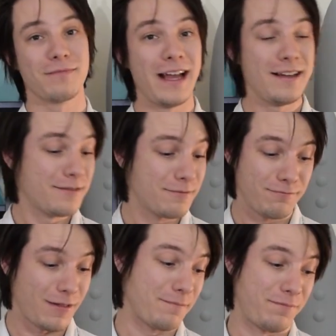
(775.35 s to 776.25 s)
and
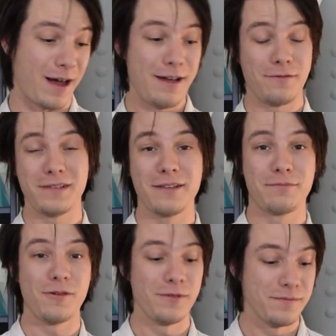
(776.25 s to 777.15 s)
apart from the other
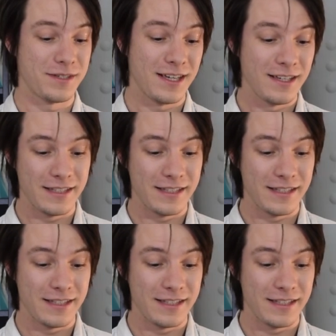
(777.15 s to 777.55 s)
problems,